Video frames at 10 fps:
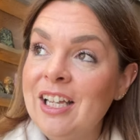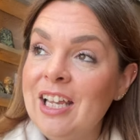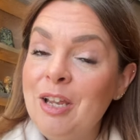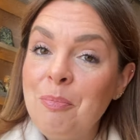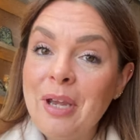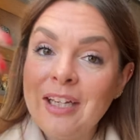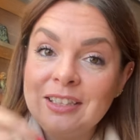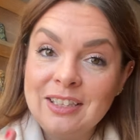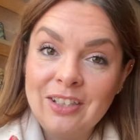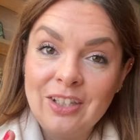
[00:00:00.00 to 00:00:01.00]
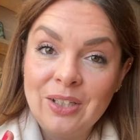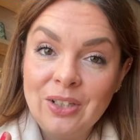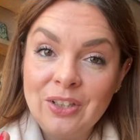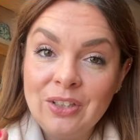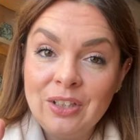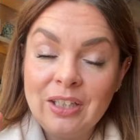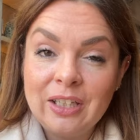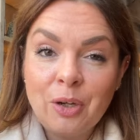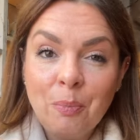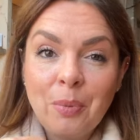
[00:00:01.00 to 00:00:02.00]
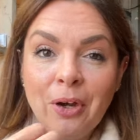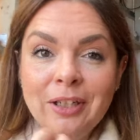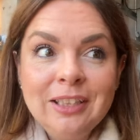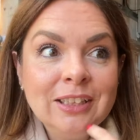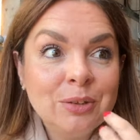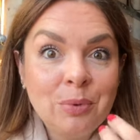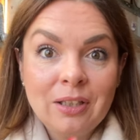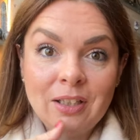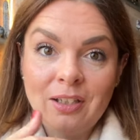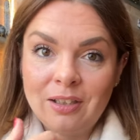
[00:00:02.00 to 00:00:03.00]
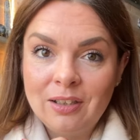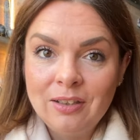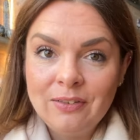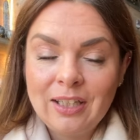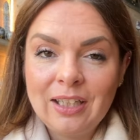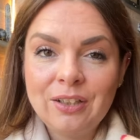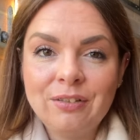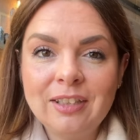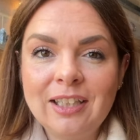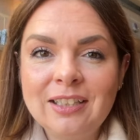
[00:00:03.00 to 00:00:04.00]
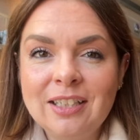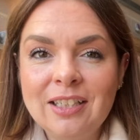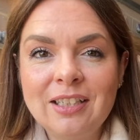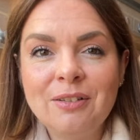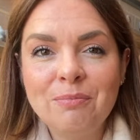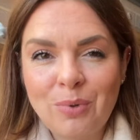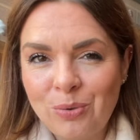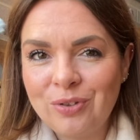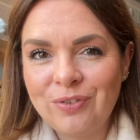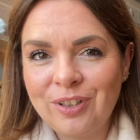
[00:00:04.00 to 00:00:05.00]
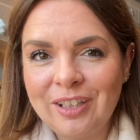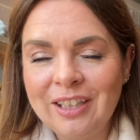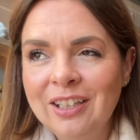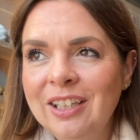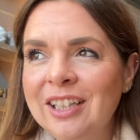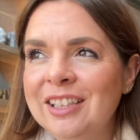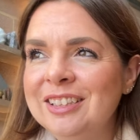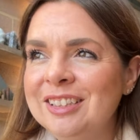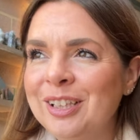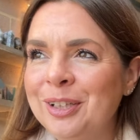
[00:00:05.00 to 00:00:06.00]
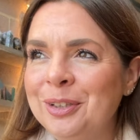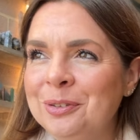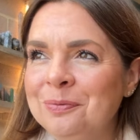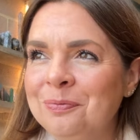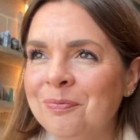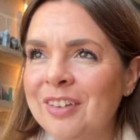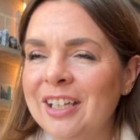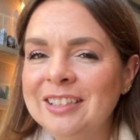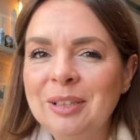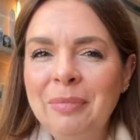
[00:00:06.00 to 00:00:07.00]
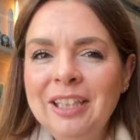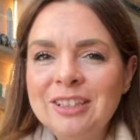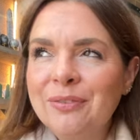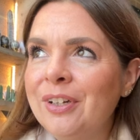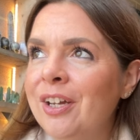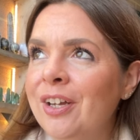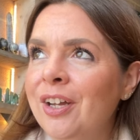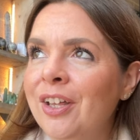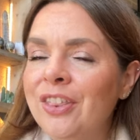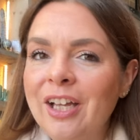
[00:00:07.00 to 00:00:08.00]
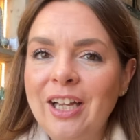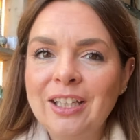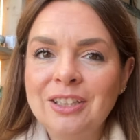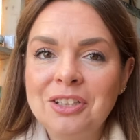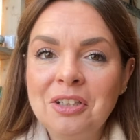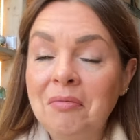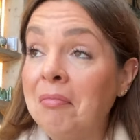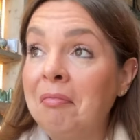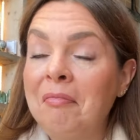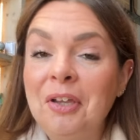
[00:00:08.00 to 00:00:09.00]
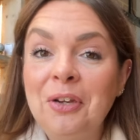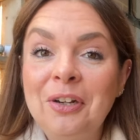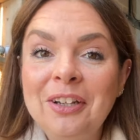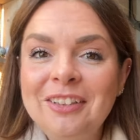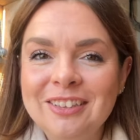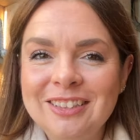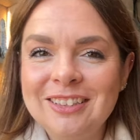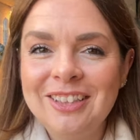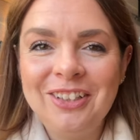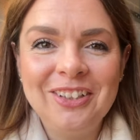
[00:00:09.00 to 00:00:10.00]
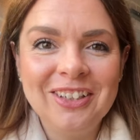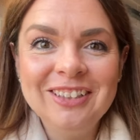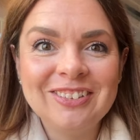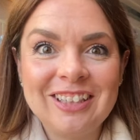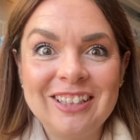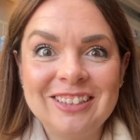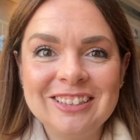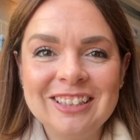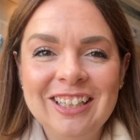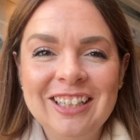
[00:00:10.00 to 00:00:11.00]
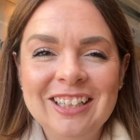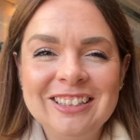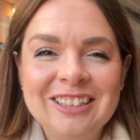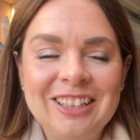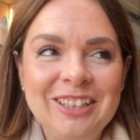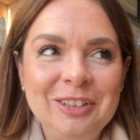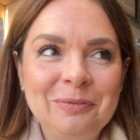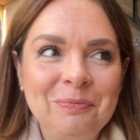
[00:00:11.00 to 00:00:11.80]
impacted Earth, combined with Earth and created Moldavite. So it's a mix of Earth and who knows what else. So